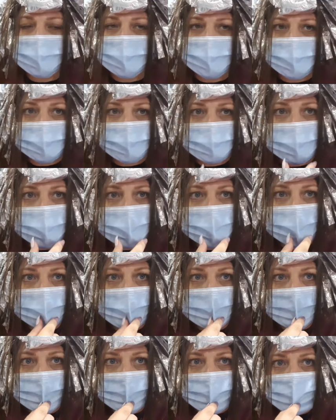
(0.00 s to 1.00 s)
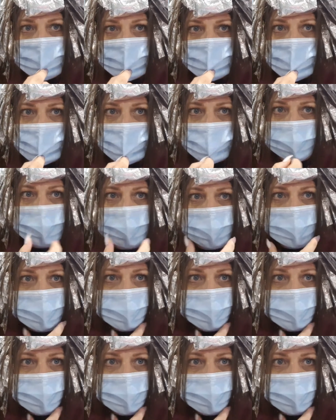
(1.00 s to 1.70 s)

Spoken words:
Don't know if you can hear me over this mask.